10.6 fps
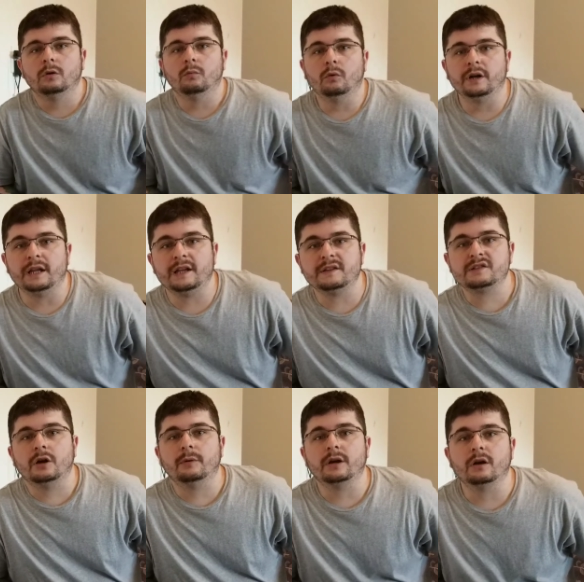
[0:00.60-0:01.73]
What is
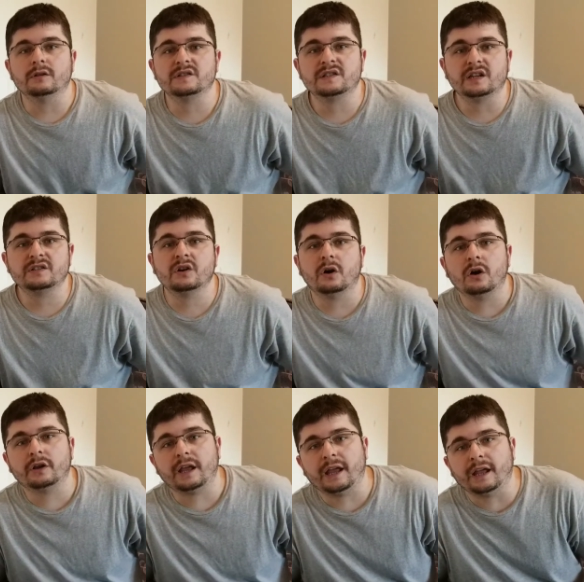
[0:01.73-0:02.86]
going on, Stick
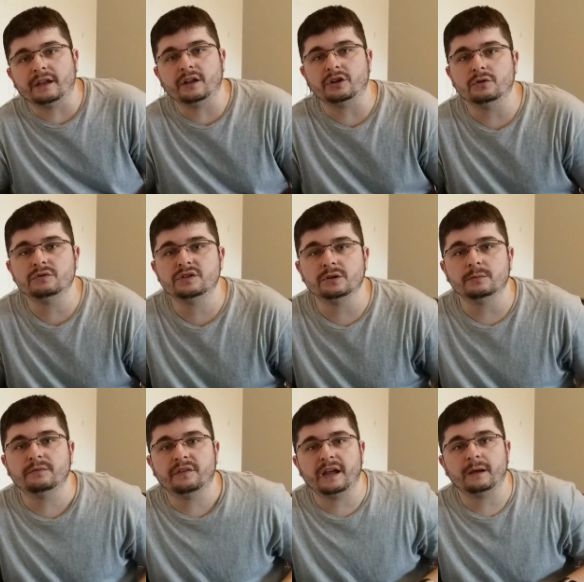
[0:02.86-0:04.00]
Talk and YouTube
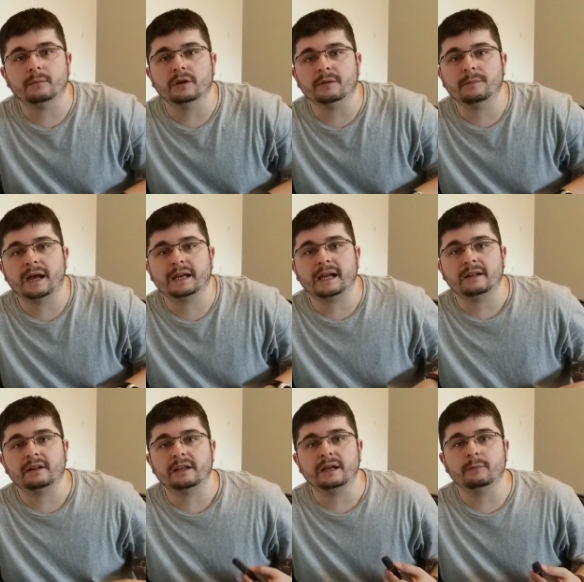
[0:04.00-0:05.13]
family? Back at it
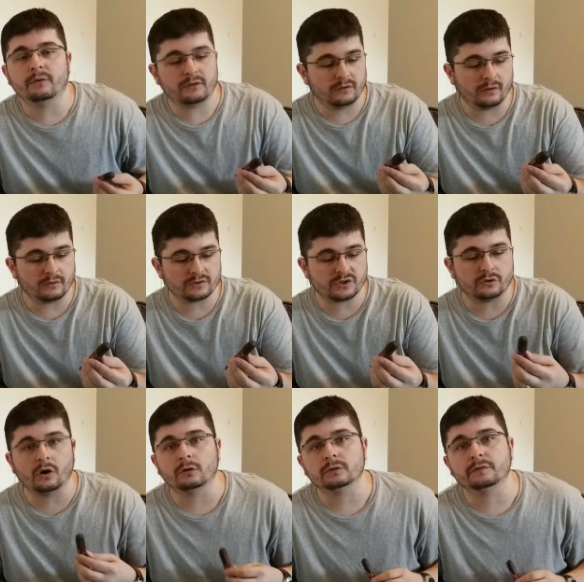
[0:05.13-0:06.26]
again with another
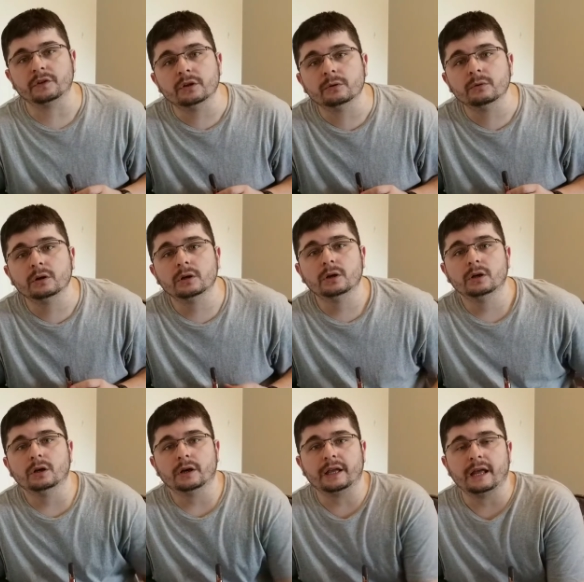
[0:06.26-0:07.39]
cigar review.
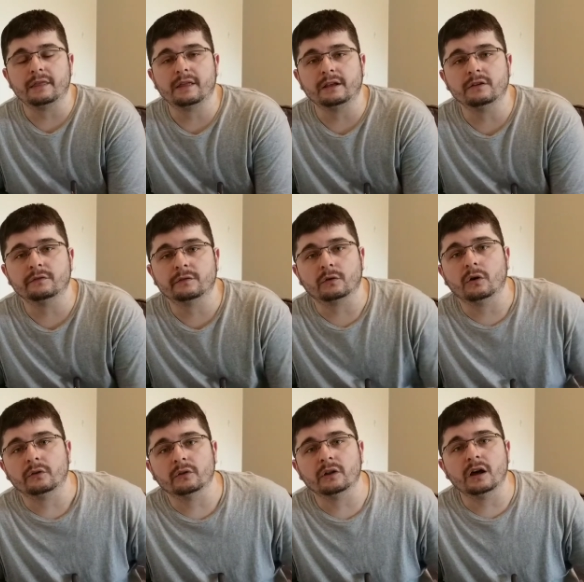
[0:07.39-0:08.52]
Again, thank you for all
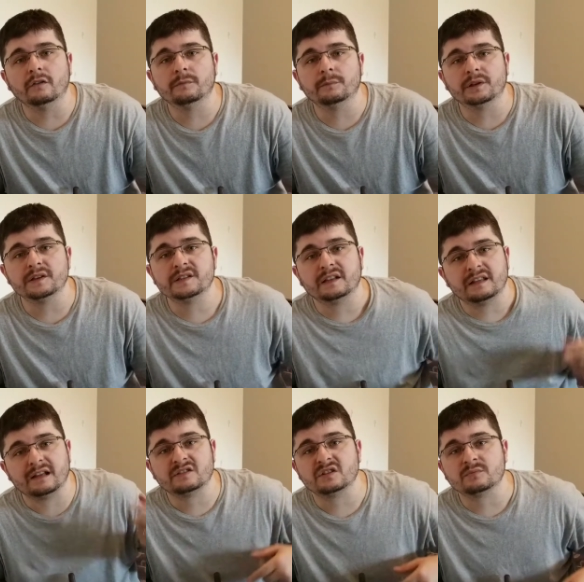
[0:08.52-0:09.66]
the love. Please hit
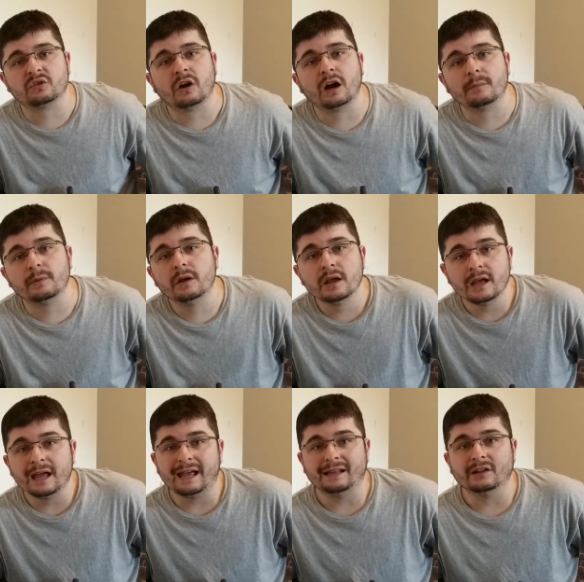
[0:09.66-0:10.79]
that subscribe
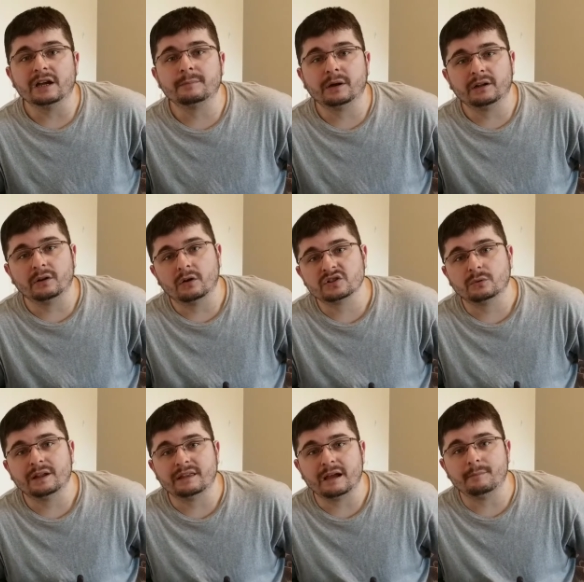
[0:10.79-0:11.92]
and like button and also
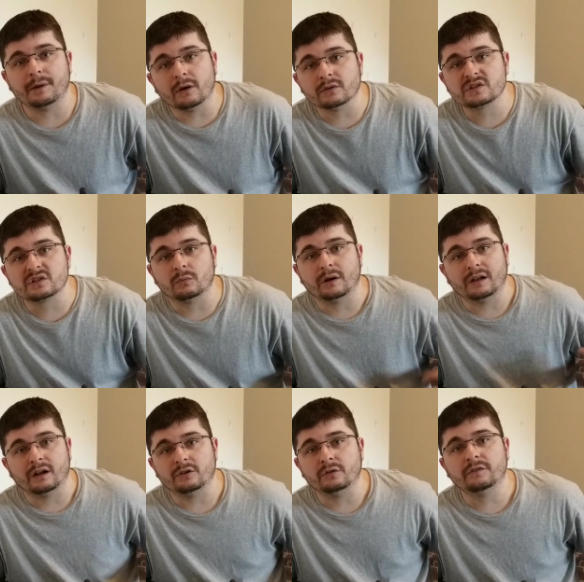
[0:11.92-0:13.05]
hit that bell so when a
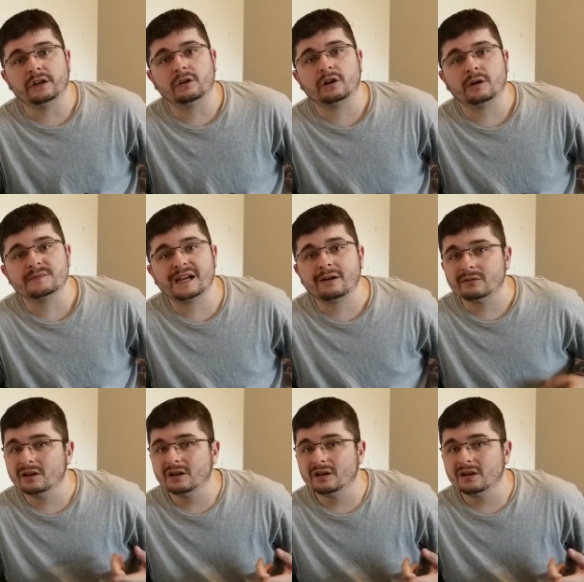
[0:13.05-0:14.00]
new video comes out,